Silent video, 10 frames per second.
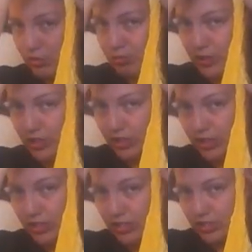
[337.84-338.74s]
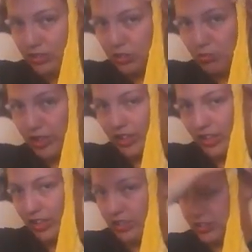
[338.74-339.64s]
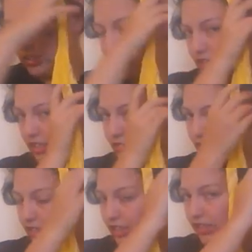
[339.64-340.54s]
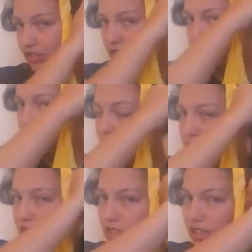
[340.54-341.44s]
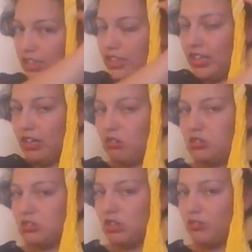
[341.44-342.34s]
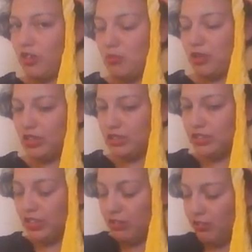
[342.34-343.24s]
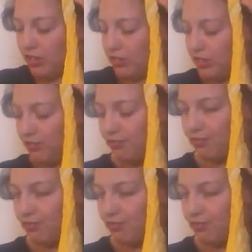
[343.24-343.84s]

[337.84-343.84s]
to pin this to my head. It's going to stay right there so that I can now start wrapping this hair around it.